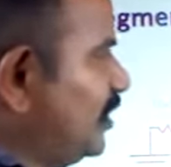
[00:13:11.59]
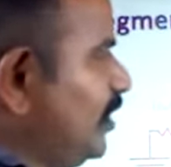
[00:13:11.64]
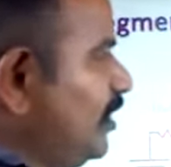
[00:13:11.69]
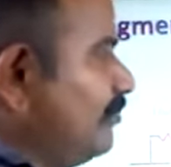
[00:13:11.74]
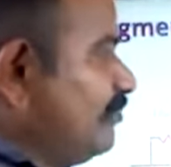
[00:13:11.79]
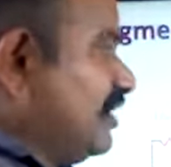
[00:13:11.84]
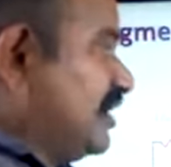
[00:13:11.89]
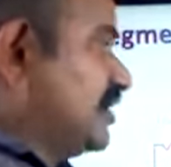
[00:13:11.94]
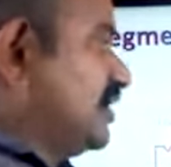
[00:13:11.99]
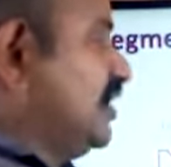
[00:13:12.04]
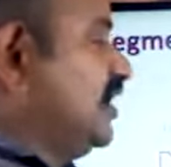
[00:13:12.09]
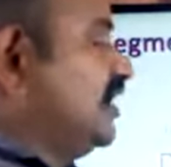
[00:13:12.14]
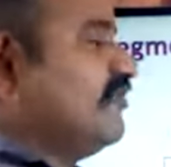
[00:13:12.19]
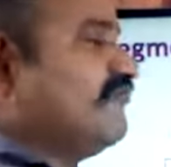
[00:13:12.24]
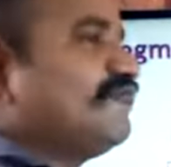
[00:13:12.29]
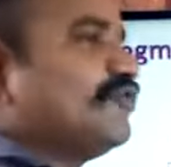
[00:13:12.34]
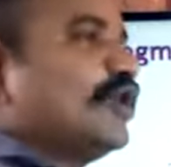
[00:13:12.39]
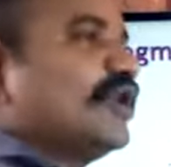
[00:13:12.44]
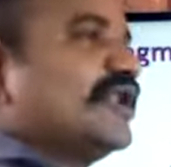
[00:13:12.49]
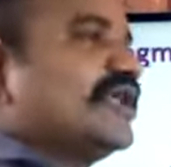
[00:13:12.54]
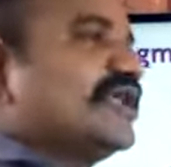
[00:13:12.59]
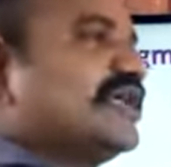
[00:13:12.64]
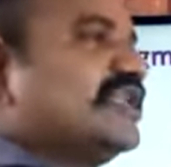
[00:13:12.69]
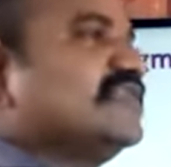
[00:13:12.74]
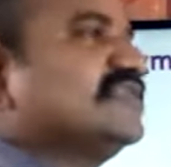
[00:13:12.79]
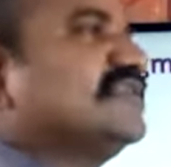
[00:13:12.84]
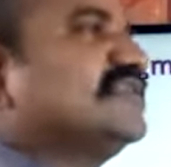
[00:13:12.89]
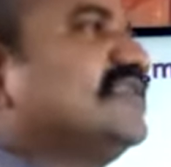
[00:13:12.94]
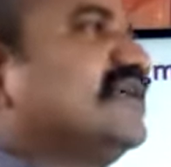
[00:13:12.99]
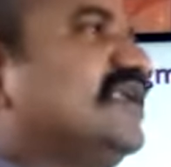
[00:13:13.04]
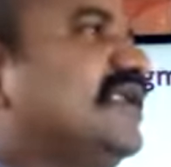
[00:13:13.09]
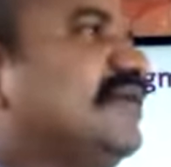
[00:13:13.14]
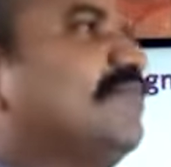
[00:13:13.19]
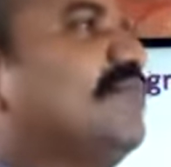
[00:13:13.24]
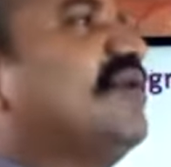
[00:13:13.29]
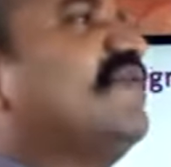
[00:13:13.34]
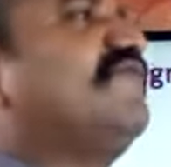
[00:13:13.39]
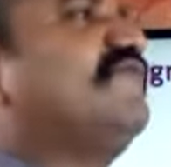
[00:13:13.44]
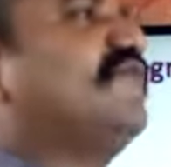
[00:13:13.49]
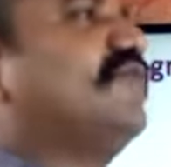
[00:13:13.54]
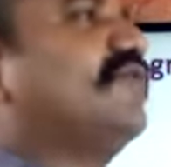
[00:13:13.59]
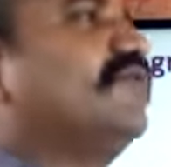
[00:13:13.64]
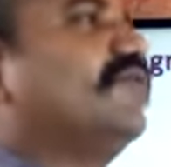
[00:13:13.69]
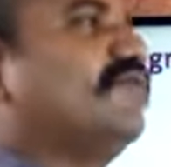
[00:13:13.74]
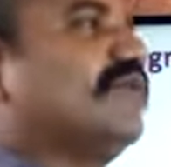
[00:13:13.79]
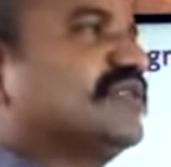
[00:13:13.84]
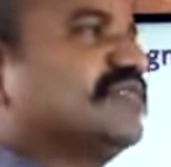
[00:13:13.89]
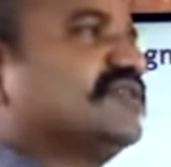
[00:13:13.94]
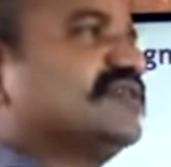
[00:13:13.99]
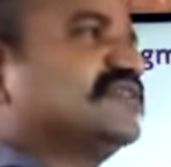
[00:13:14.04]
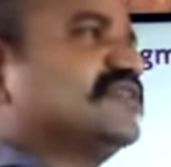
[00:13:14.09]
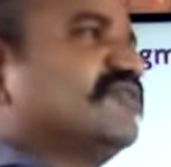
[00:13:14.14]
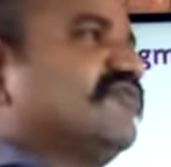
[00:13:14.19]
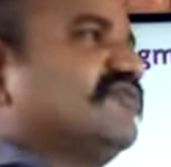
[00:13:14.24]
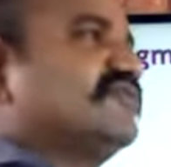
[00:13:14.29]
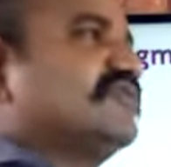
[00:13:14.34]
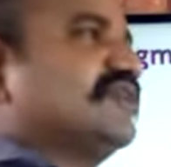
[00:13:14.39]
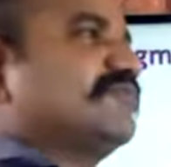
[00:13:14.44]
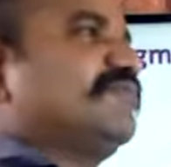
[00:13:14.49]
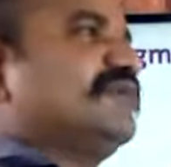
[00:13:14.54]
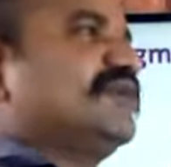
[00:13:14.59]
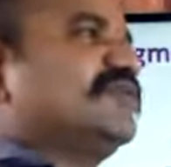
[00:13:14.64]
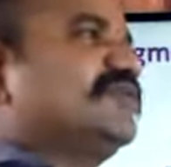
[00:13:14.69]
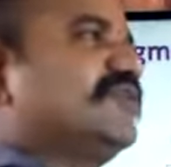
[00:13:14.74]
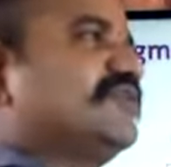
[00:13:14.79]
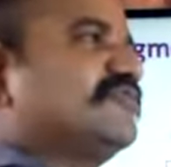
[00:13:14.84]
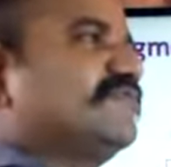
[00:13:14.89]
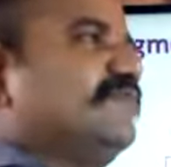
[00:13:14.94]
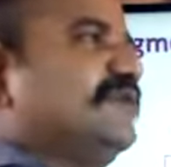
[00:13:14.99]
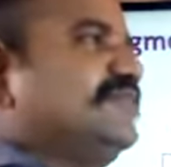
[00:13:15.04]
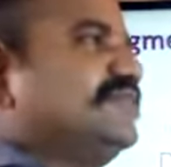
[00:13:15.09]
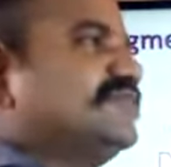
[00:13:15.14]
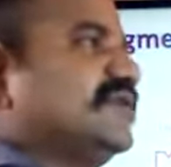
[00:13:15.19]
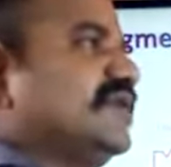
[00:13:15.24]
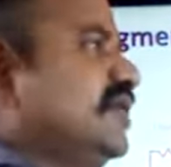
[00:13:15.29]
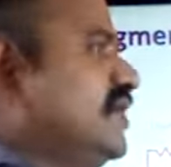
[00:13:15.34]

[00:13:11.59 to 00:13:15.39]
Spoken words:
But if you are increasing the number of 7-segment displays,